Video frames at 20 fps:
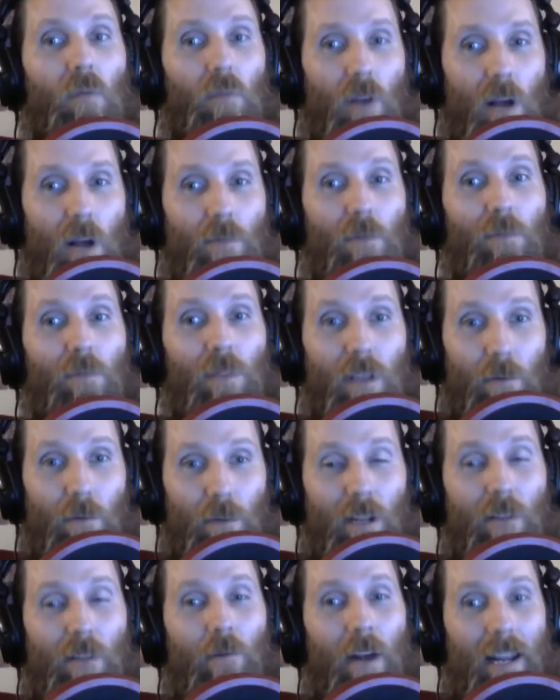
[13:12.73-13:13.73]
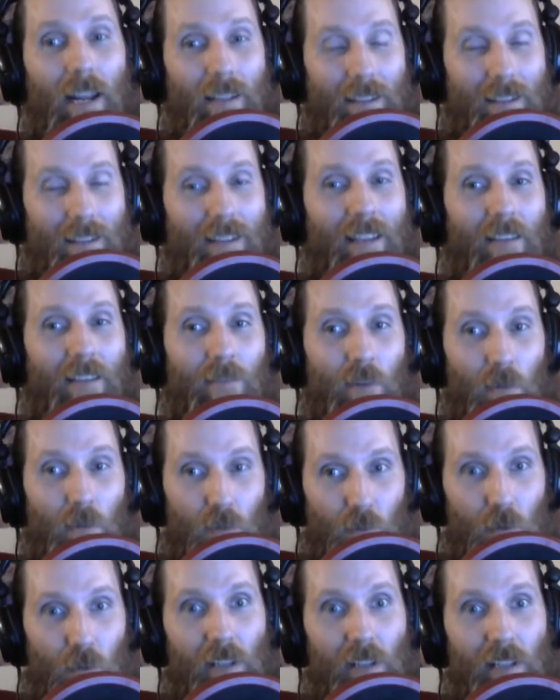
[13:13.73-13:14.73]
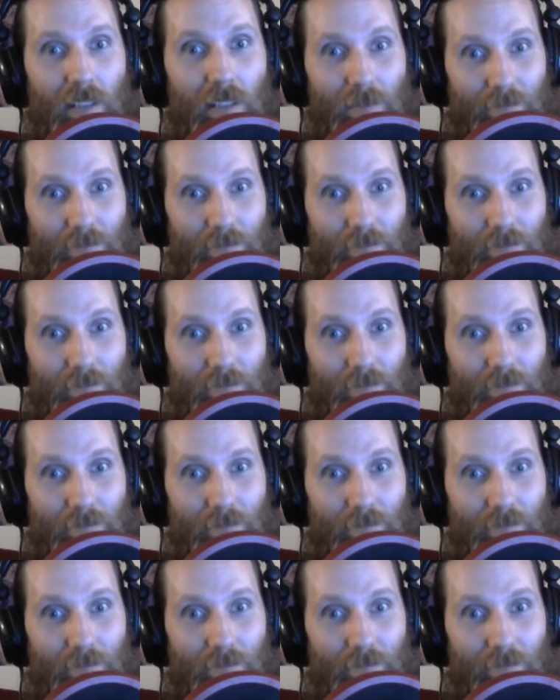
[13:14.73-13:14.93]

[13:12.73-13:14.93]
probably regret if you spoil it.